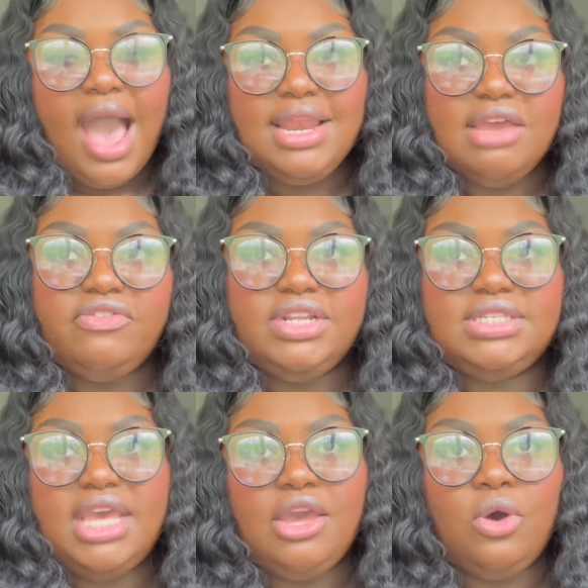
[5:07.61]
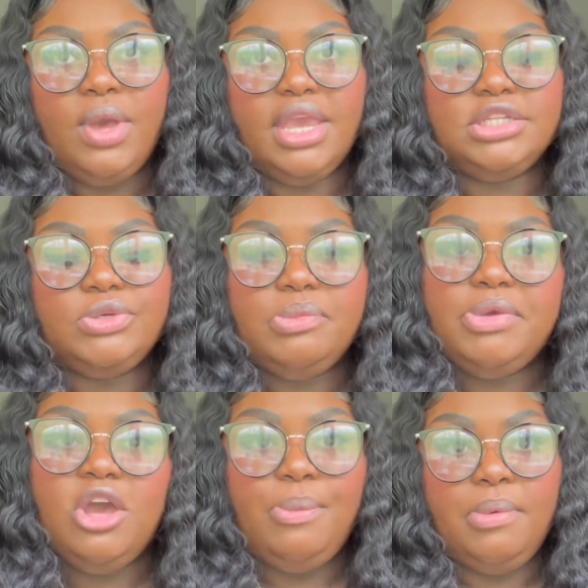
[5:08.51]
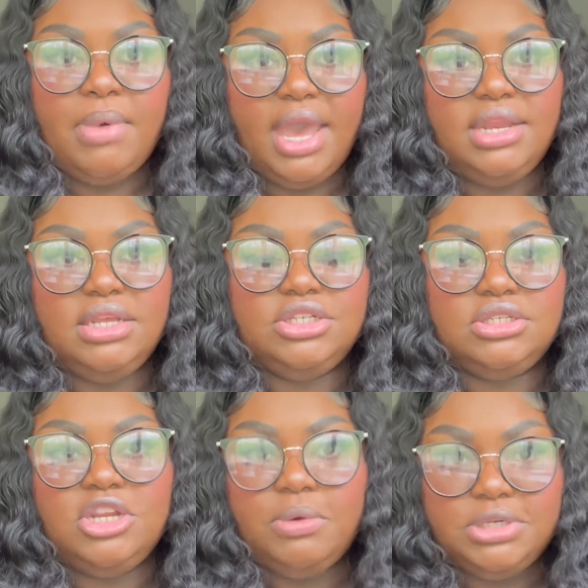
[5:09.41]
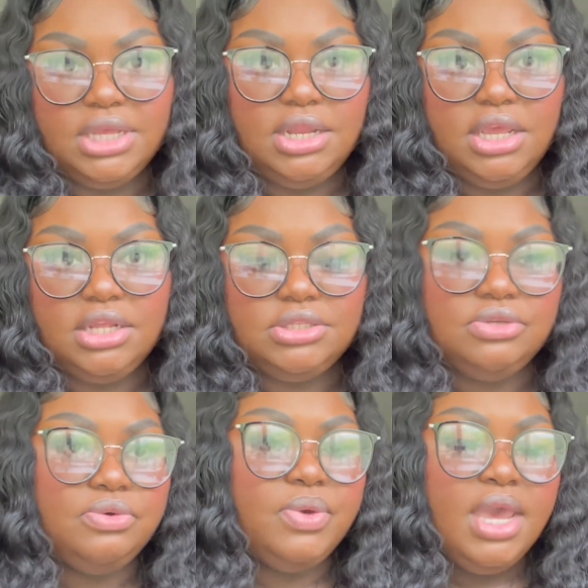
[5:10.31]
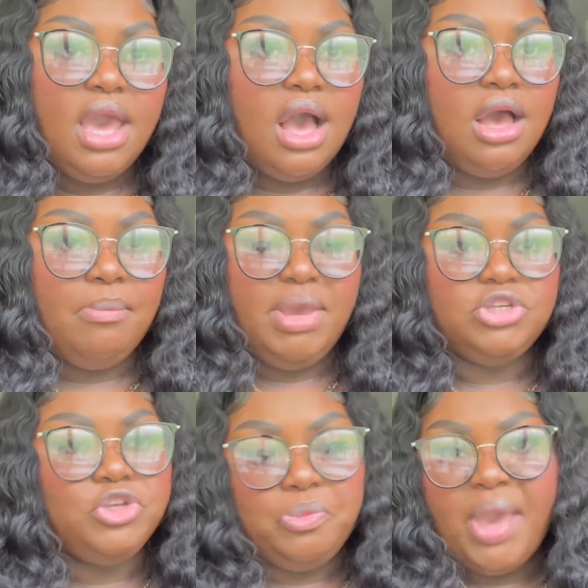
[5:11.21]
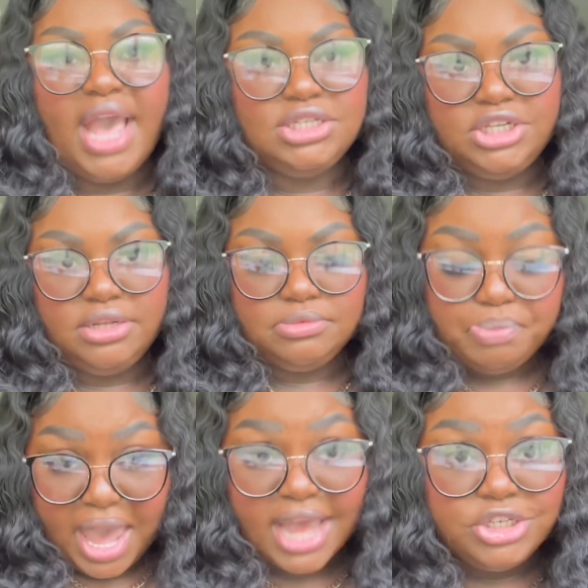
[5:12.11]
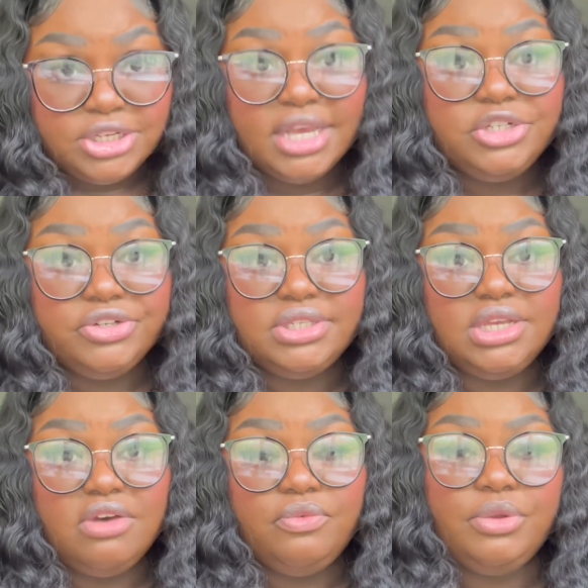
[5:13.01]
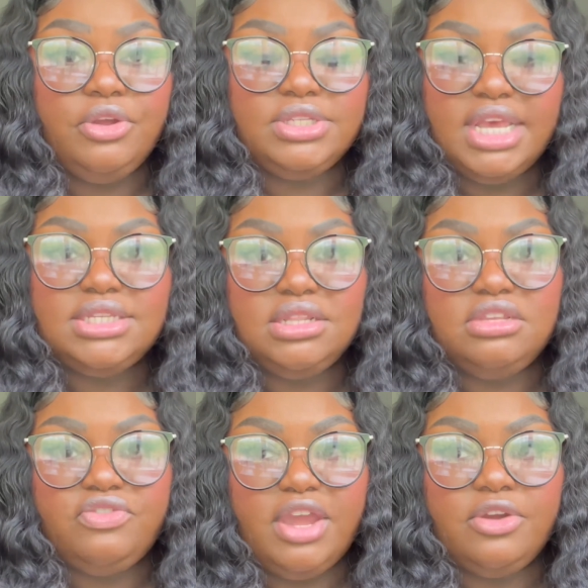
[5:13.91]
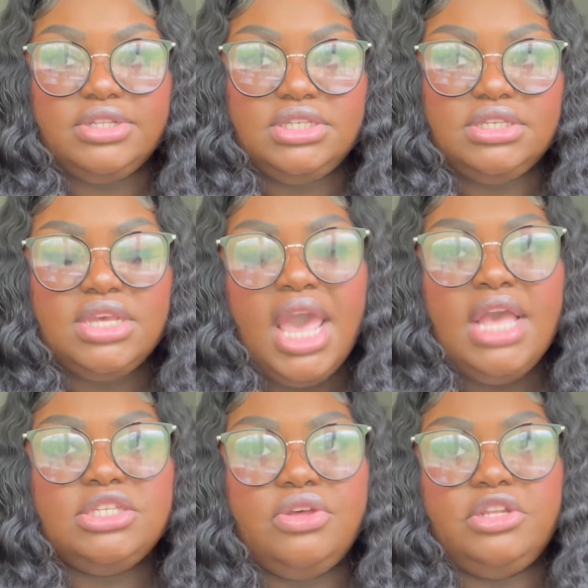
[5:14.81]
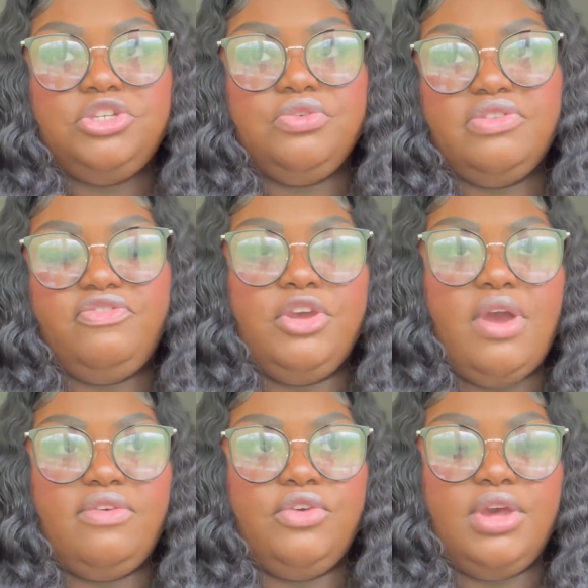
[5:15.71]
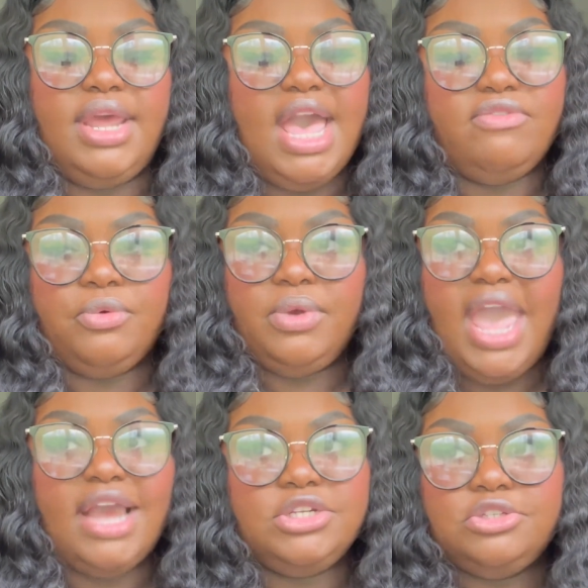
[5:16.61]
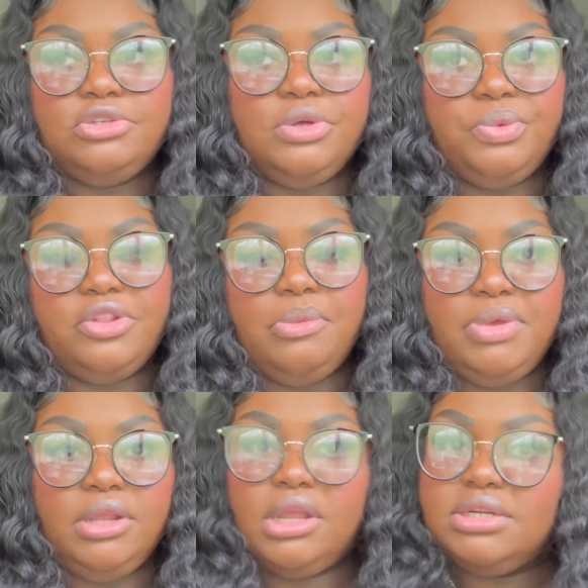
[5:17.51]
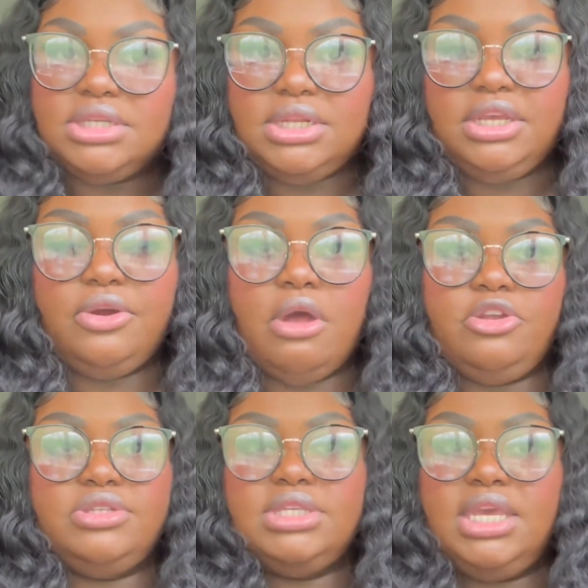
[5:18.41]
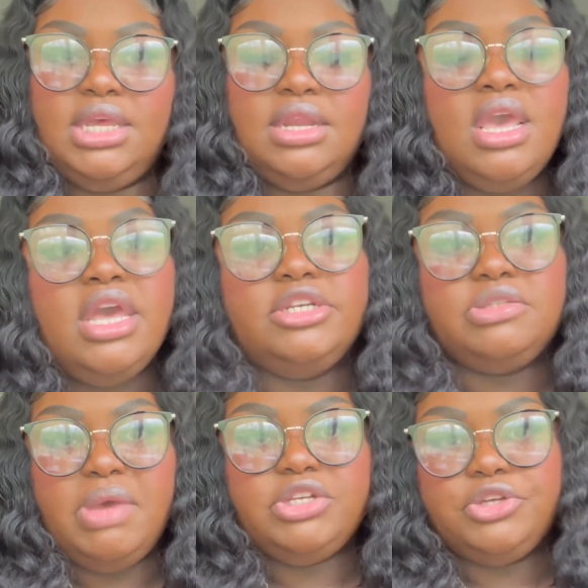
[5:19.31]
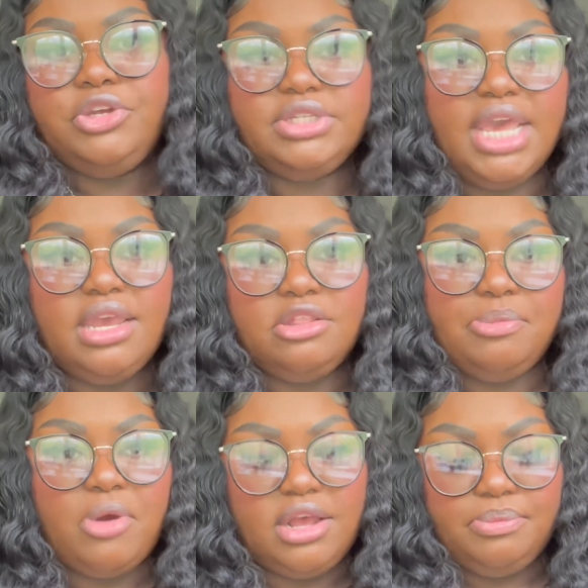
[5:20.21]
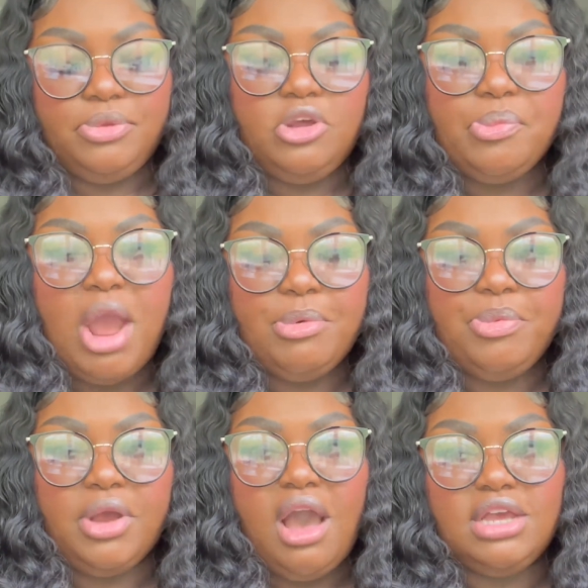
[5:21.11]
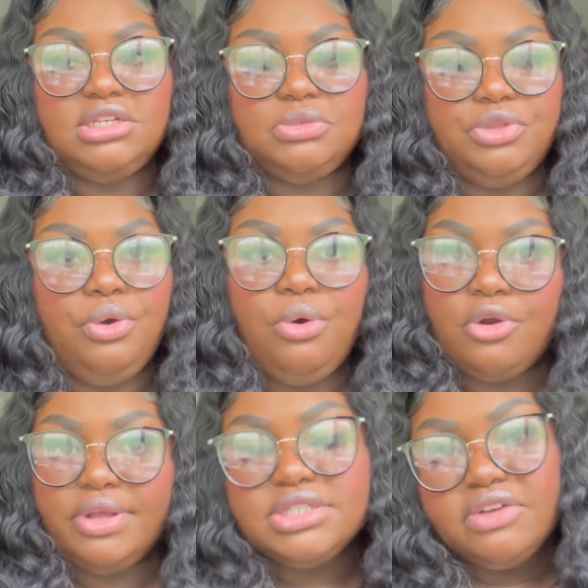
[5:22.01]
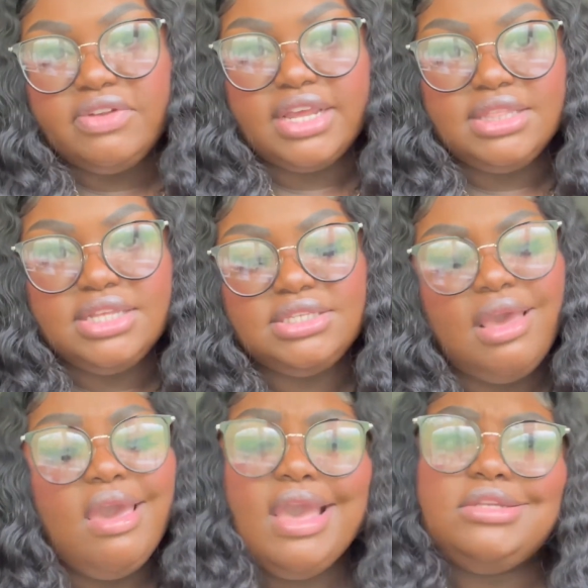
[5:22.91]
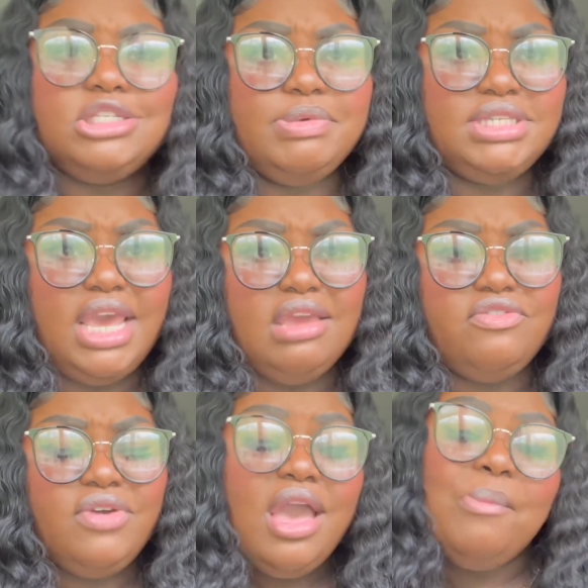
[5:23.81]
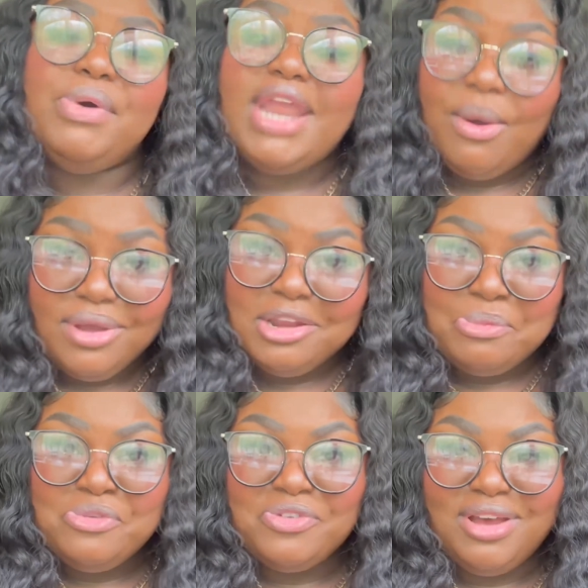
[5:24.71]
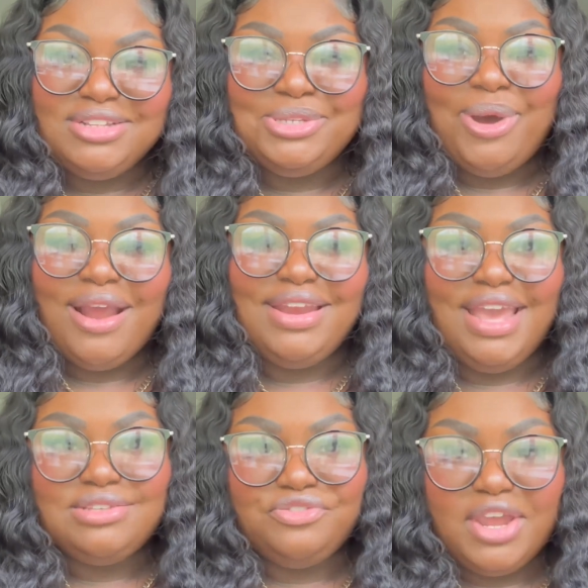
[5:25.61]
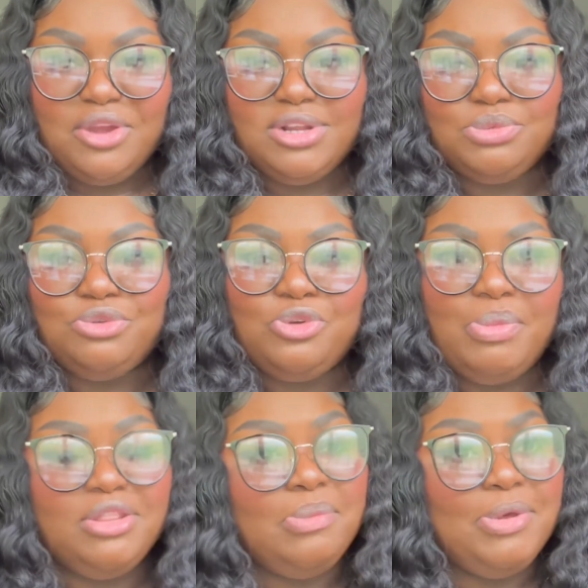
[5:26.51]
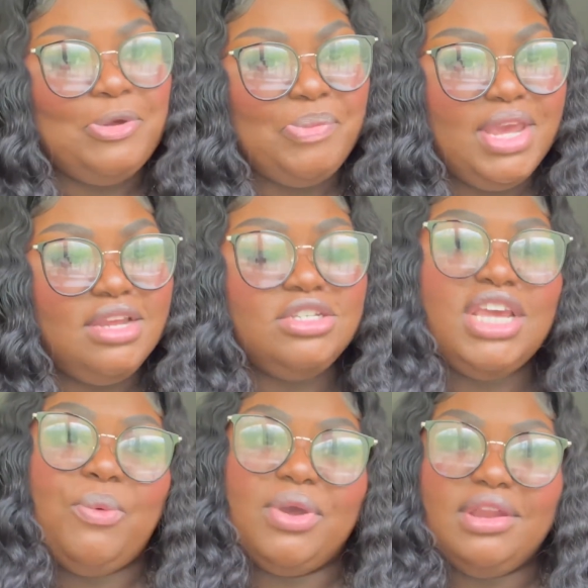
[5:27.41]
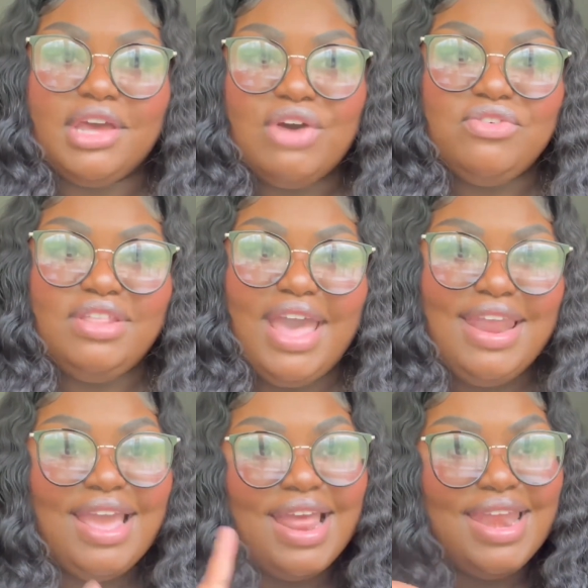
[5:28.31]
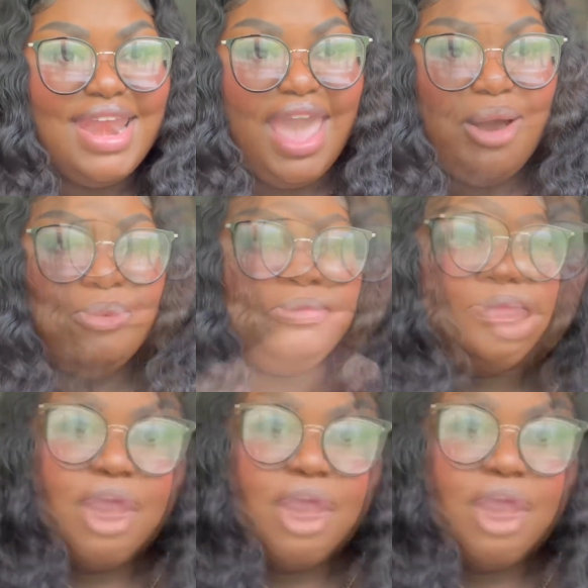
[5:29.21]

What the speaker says: I definitely say going into it, be open-minded, just know what you're getting into. Make sure you patch test yourself when you're testing these fragrances so that you can figure out if you're going to have a reaction to it, whether it be allergically or on your skin. Just make sure you're taking the proper precautions when you're ordering stuff like this, and just be safe. But now we're going to move on to our next fragrance, which will be the Bitter Peach, and we're going to cover that now.